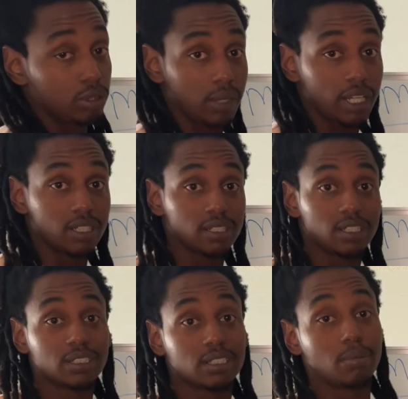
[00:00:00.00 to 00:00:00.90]
method.
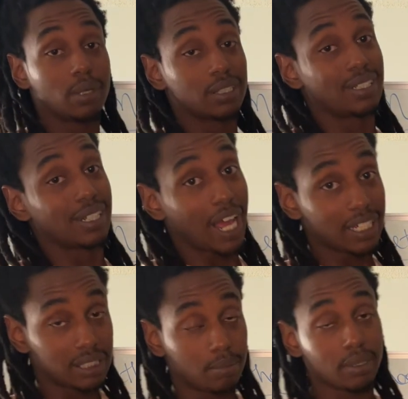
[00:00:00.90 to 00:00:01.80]
This is the method that I
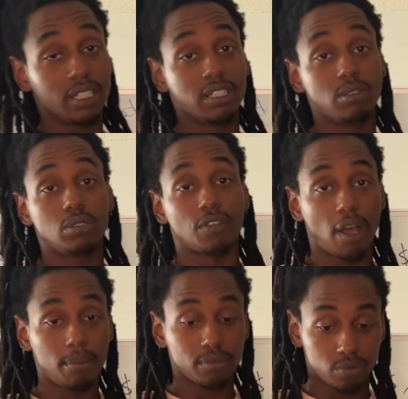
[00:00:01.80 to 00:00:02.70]
typically use if
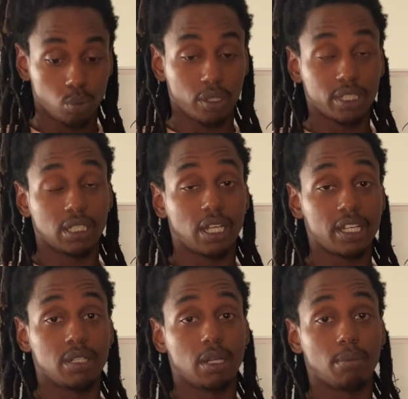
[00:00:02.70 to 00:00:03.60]
I'm working
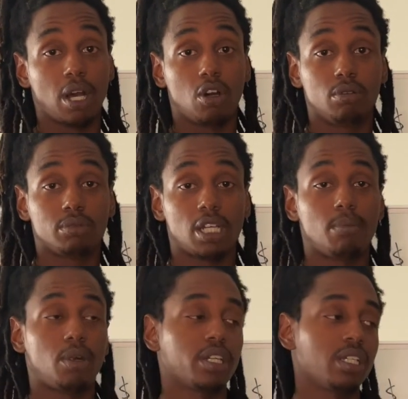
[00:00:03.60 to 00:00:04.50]
in my hometown
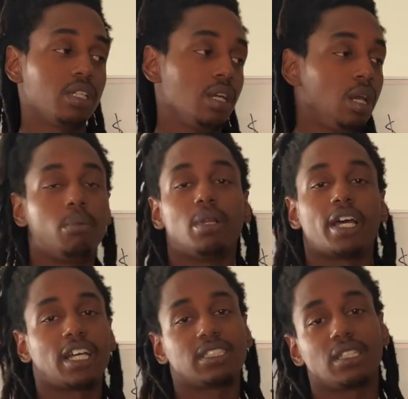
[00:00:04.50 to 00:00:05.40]
market. But like
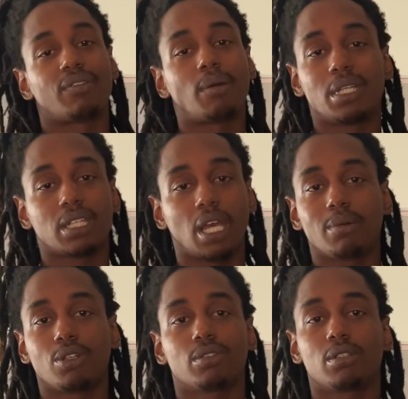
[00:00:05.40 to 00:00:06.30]
I said, if I'm in Cape
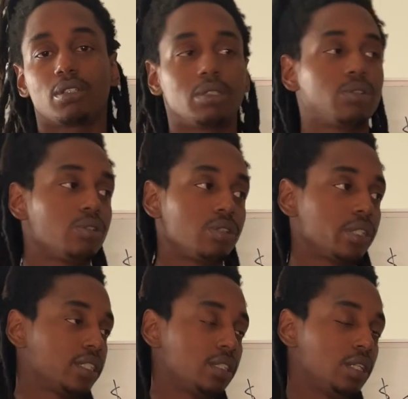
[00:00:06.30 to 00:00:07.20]

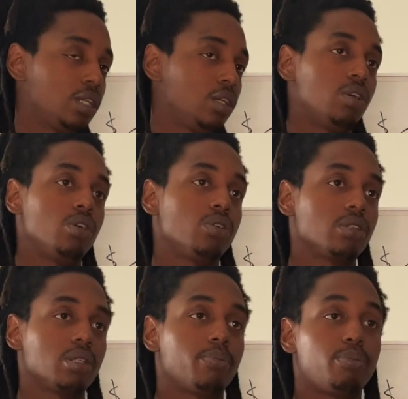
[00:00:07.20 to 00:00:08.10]
Coral
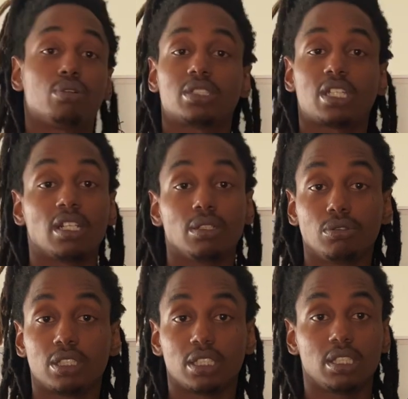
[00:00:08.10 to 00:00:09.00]
or Port St.
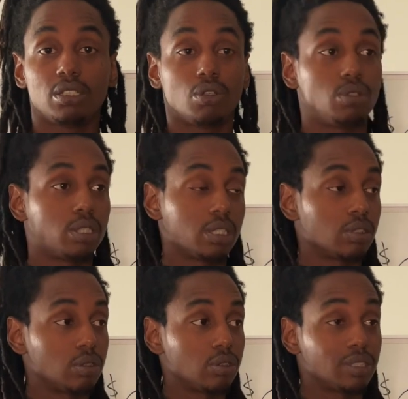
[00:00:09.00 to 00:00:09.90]
Lucie
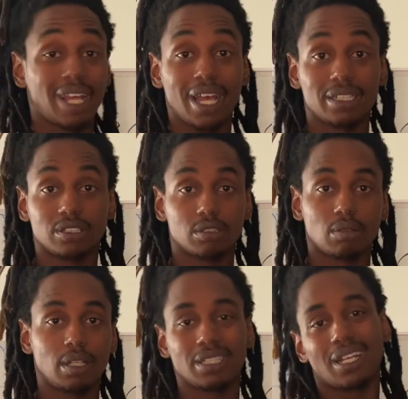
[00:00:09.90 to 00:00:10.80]
or Dallas or something
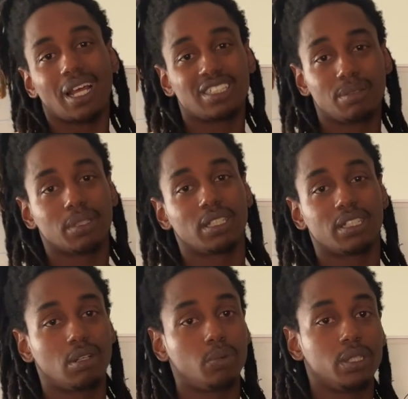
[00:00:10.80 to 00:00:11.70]
like that, I typically
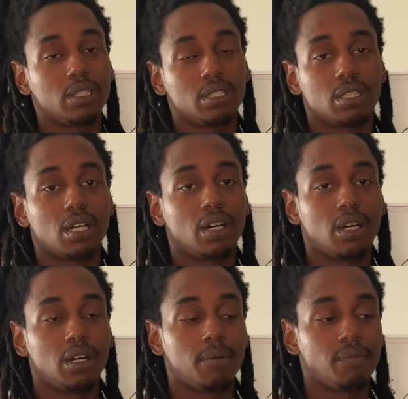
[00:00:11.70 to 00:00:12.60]
go with
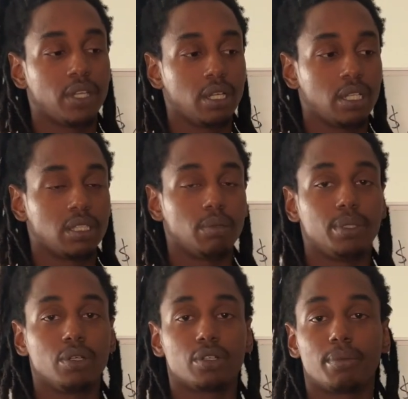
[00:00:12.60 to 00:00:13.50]
the
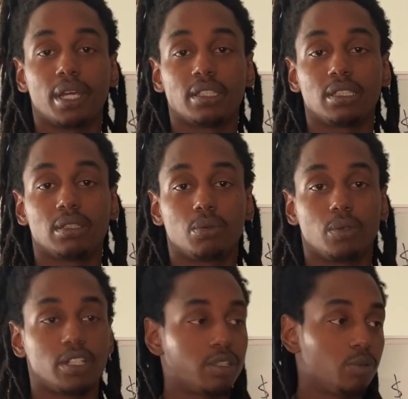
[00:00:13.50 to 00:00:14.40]
builder method,
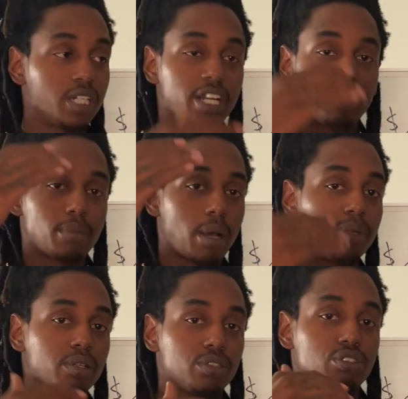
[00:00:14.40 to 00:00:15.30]
where whatever my
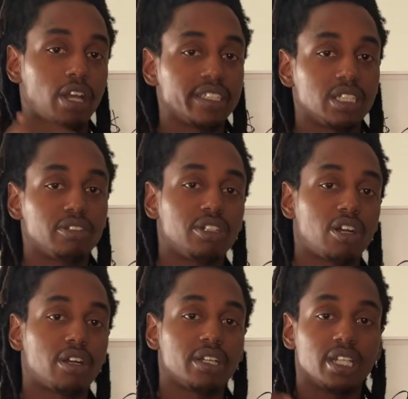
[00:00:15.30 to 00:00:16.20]
builder's criteria
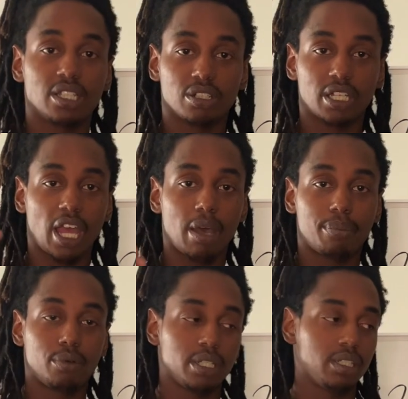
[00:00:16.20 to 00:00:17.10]
are and their cap
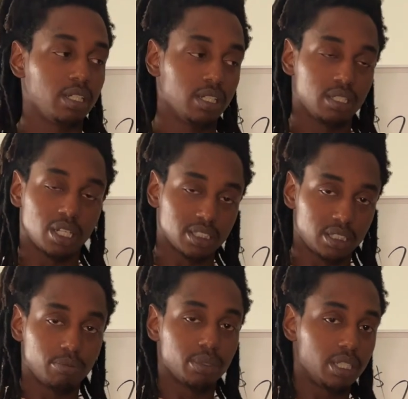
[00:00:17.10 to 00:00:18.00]
point, that's
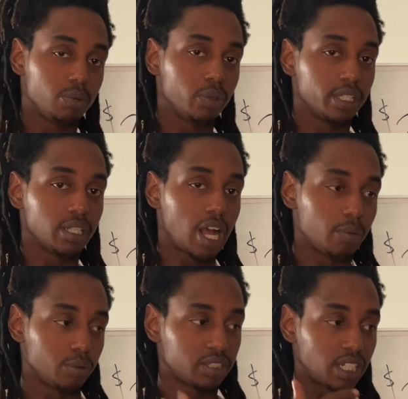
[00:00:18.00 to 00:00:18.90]
typically what I
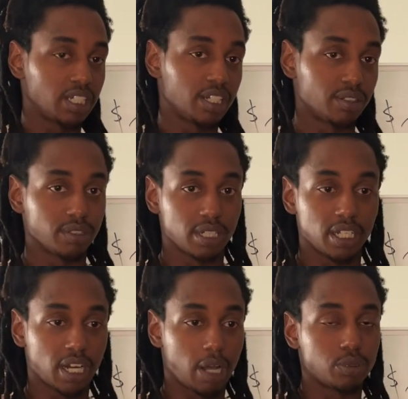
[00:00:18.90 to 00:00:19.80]
will stay under. And
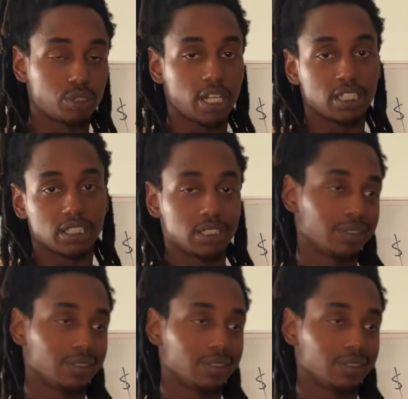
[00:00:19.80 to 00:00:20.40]
I will try to